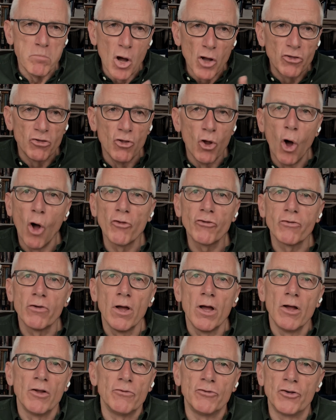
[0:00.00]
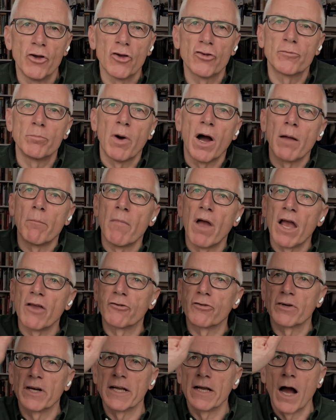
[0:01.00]
But not just by
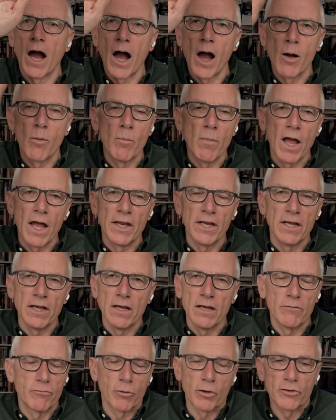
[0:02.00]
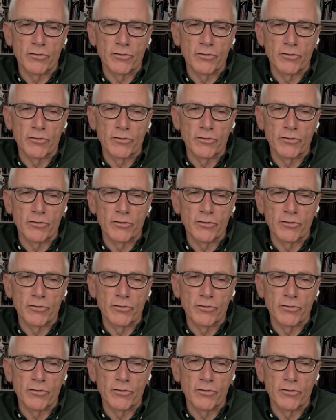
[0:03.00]
measuring how many